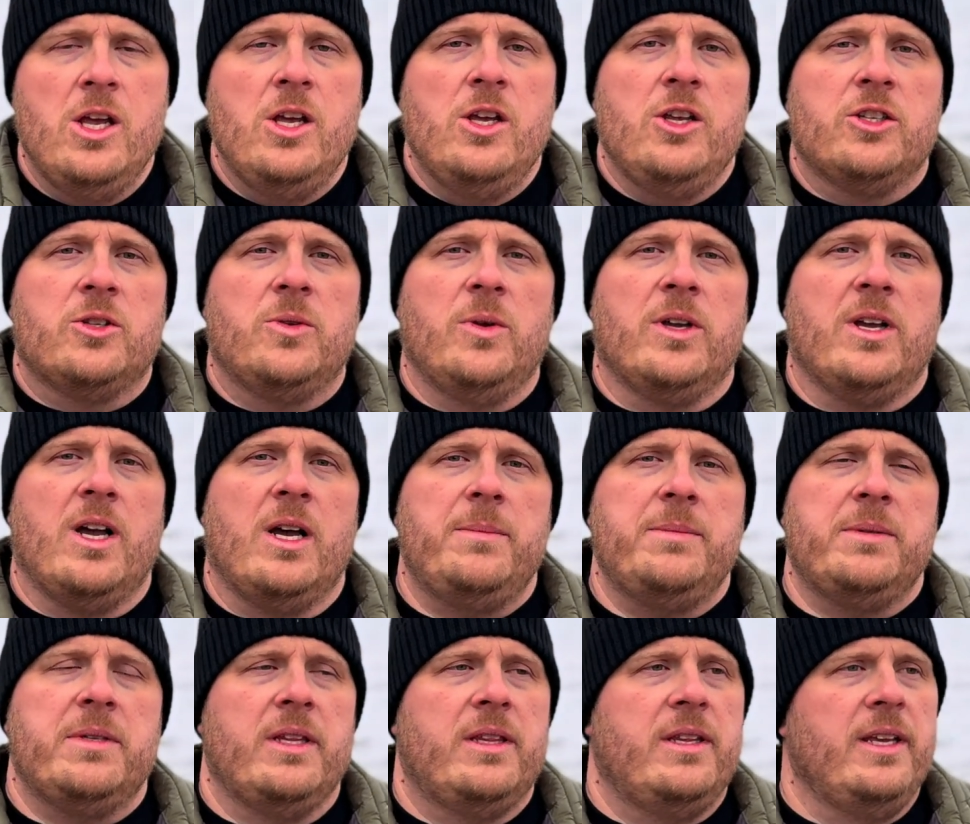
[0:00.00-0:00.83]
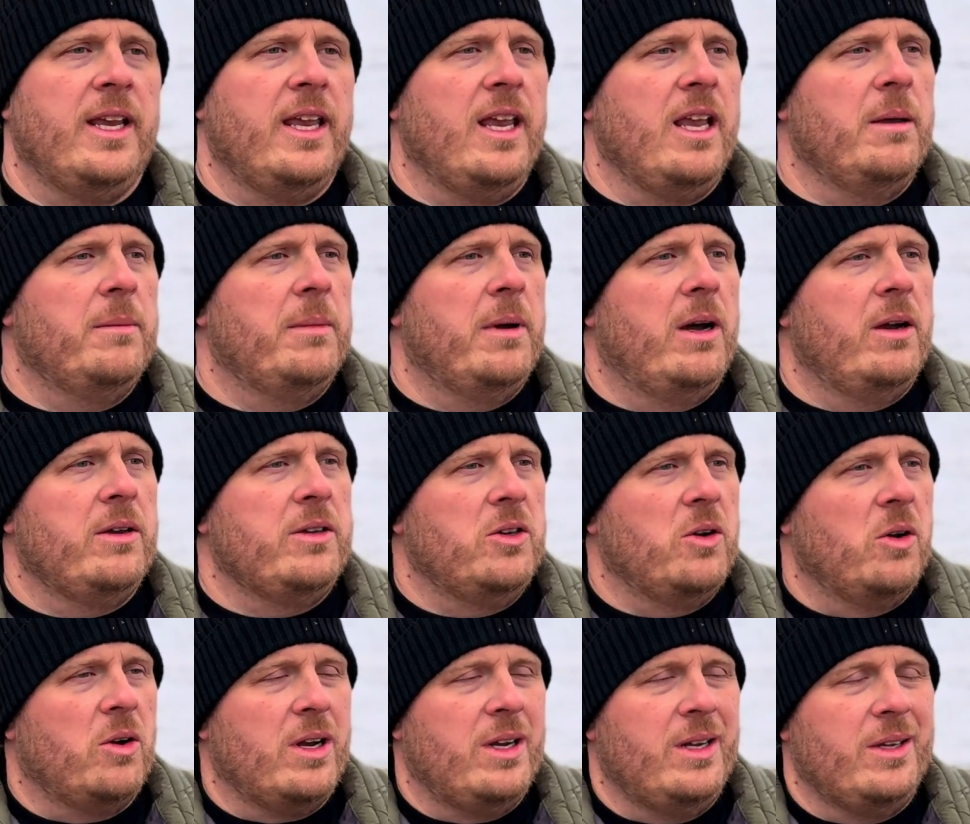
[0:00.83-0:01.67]
So when it comes to thinking about
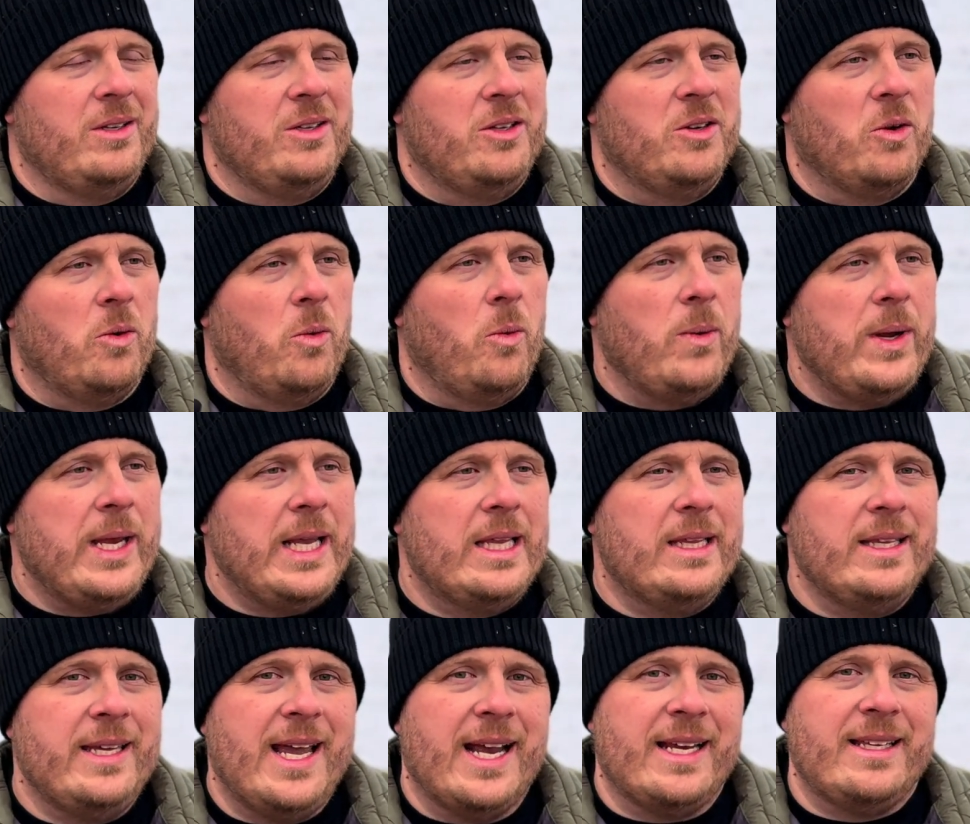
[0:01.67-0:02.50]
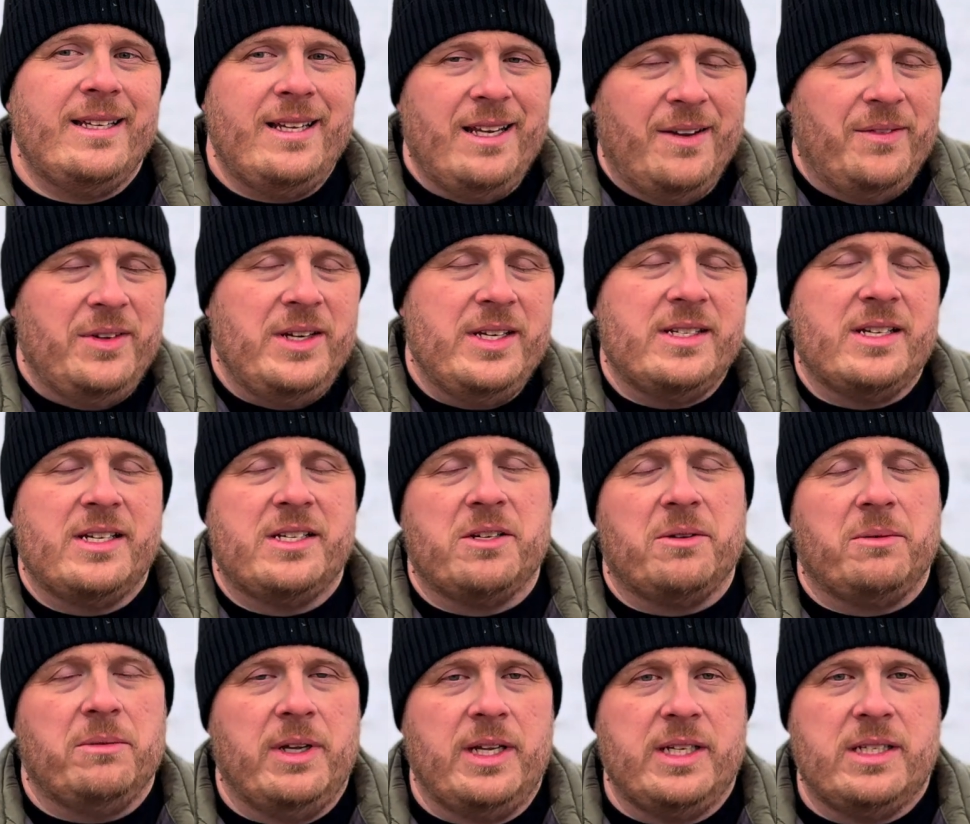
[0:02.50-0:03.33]
your weekly activities as
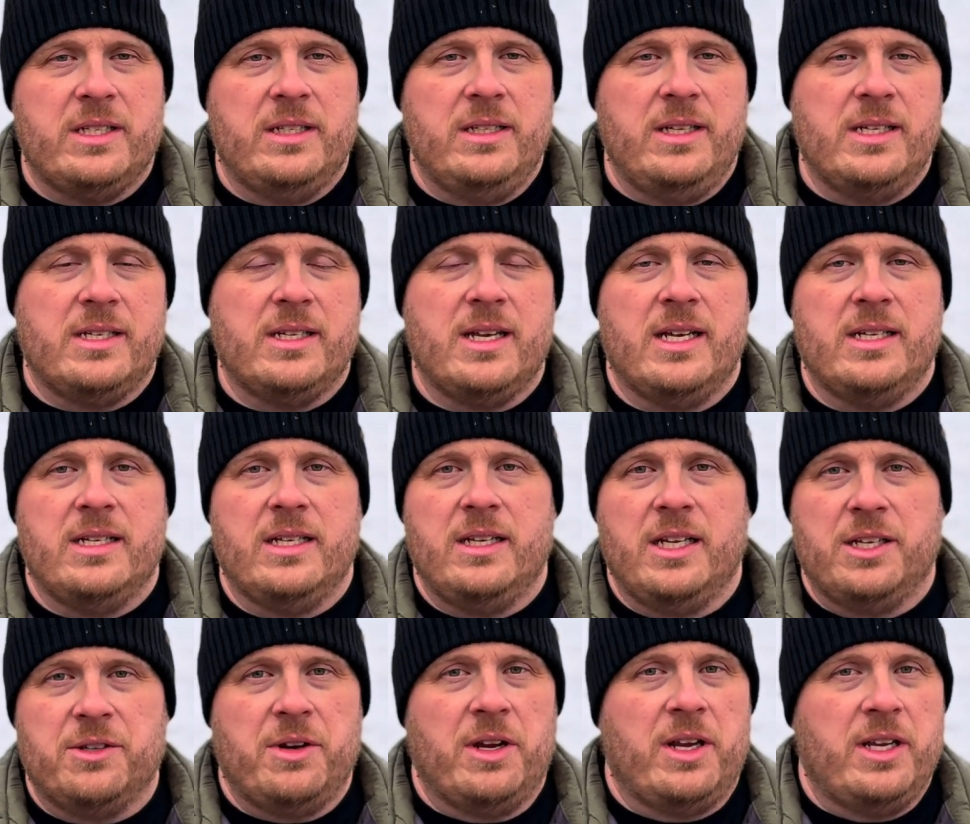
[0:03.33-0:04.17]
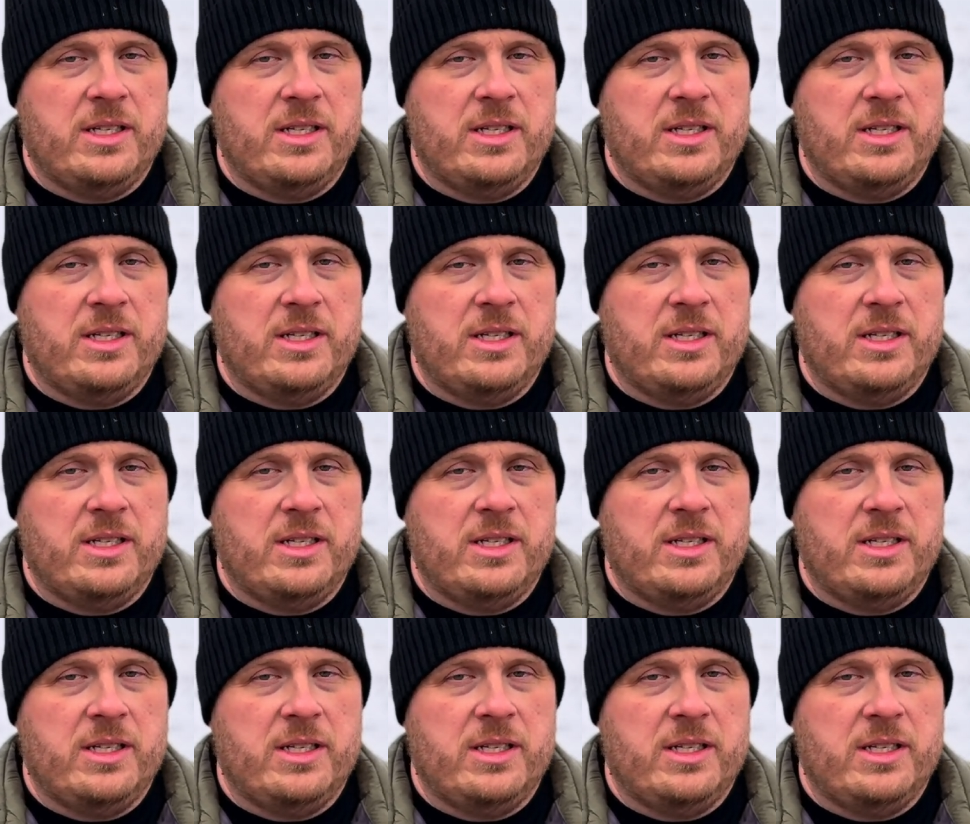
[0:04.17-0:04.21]
it relates to these kinds of things, right?